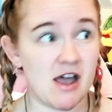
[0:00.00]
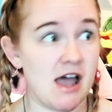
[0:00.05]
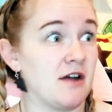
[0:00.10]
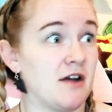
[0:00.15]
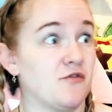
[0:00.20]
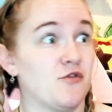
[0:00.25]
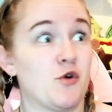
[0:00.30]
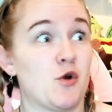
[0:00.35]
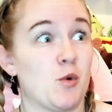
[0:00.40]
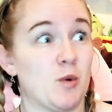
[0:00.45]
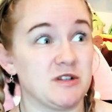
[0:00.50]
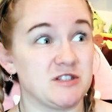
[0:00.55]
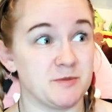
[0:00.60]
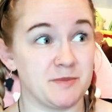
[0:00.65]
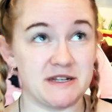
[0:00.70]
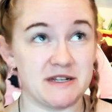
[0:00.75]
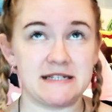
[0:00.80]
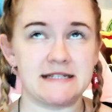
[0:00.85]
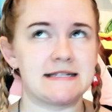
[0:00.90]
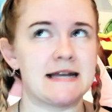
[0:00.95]
everyone's
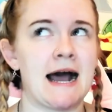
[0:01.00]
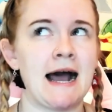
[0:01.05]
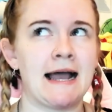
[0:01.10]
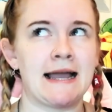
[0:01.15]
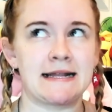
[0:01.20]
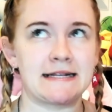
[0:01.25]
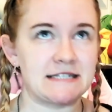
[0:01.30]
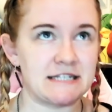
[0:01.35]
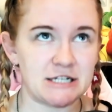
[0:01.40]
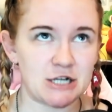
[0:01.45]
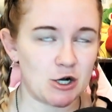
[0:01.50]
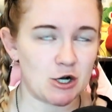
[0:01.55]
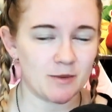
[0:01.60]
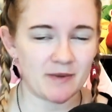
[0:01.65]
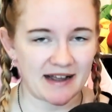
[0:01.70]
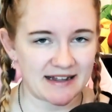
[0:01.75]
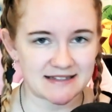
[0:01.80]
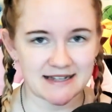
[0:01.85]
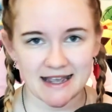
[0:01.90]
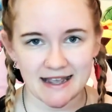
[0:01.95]
been dying to know
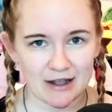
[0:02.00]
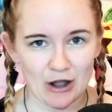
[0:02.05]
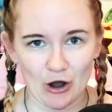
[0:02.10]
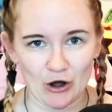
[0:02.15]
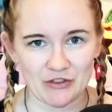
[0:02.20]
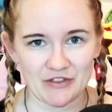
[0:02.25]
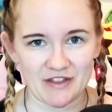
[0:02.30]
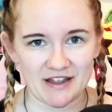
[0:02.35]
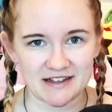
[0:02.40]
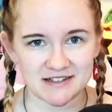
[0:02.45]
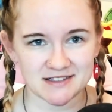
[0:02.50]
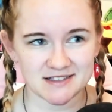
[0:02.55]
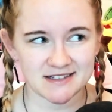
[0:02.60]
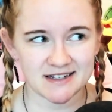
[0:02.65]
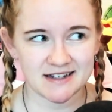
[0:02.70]
my take on this.